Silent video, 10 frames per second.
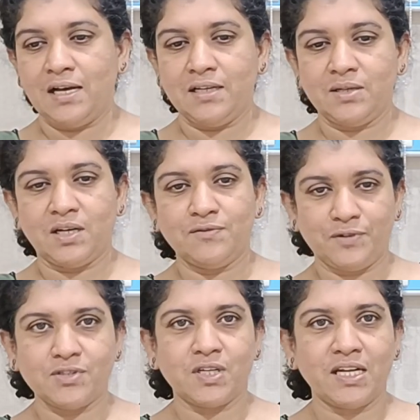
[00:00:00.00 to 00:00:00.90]
Now,
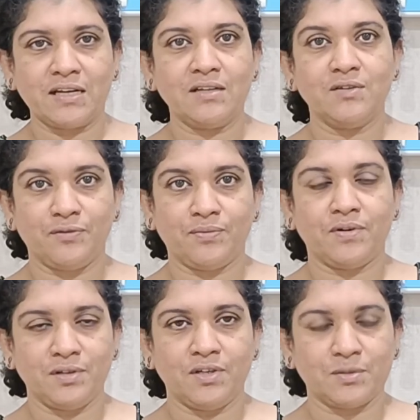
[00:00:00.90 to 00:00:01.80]
unfortunately,
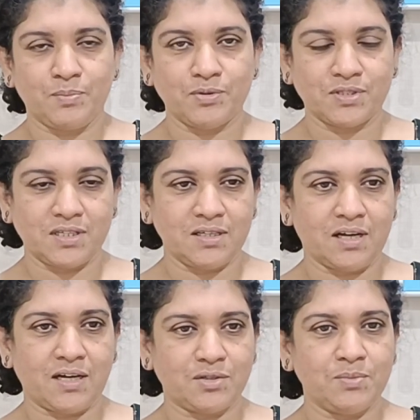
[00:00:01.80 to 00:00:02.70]
your
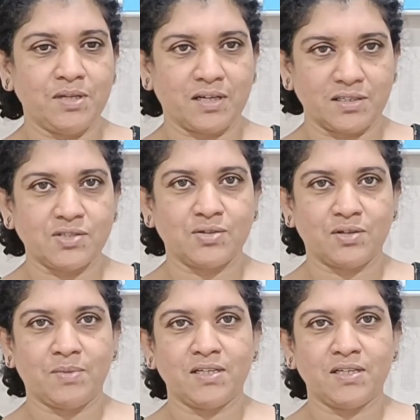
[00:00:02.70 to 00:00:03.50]
posting had to be cut short,